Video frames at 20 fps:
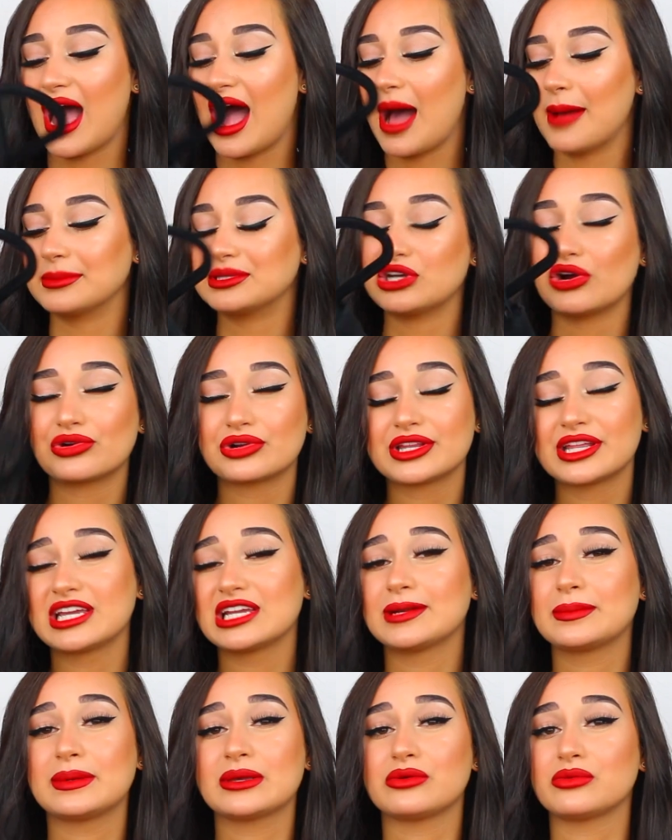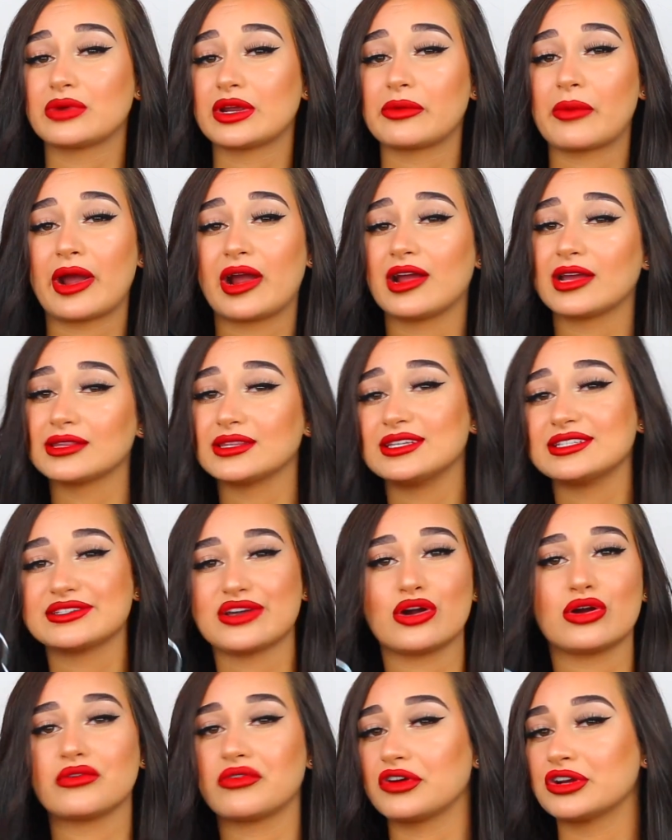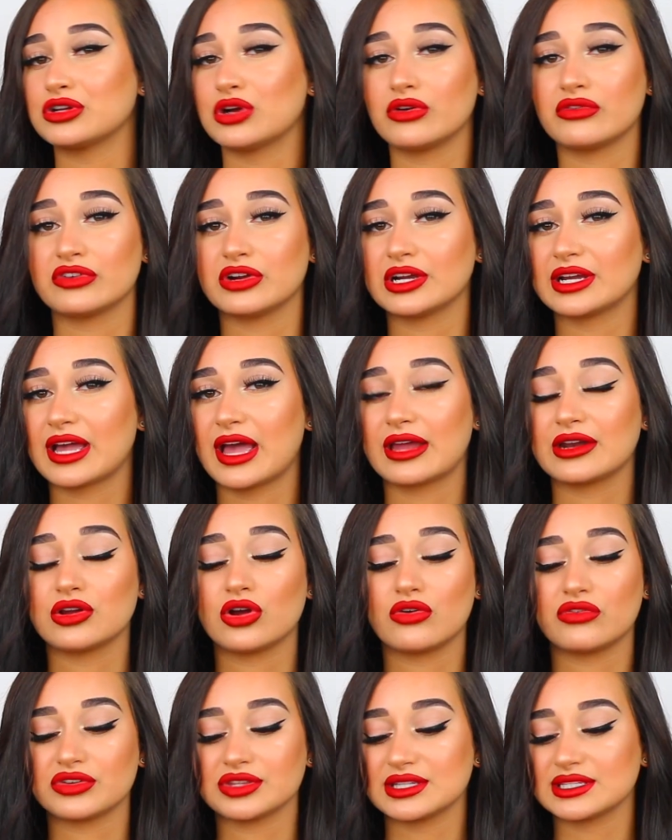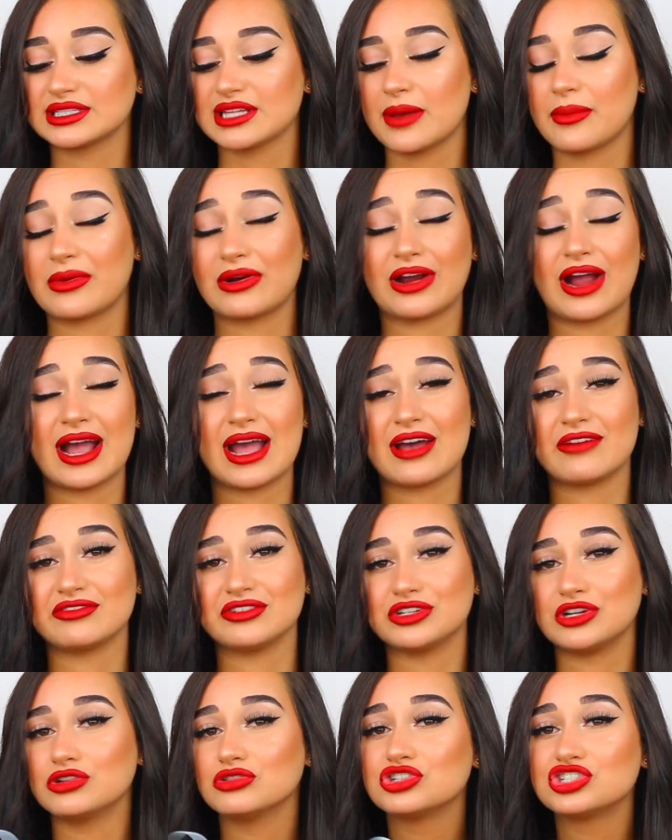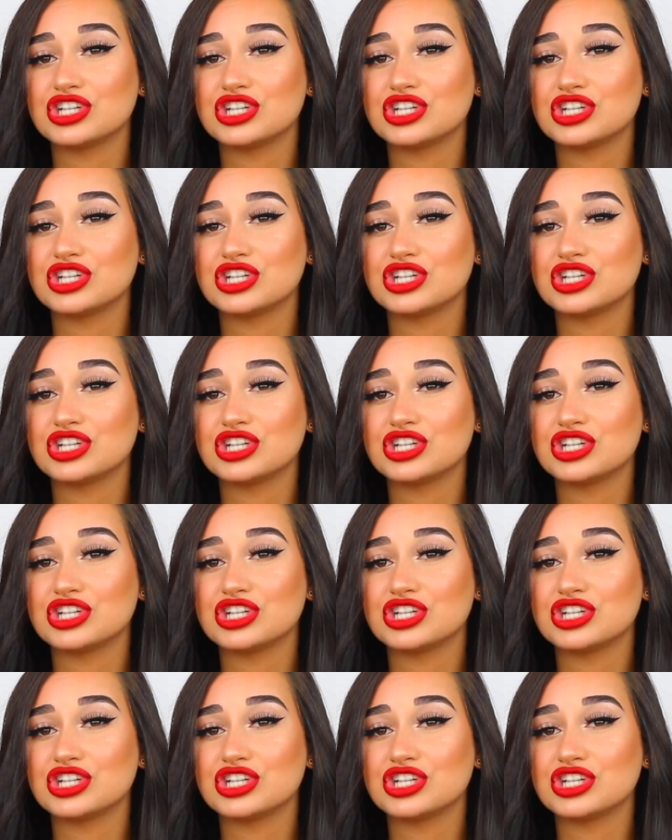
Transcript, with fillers: I'm totally going to be re-wearing these over and over again over the summer. I have no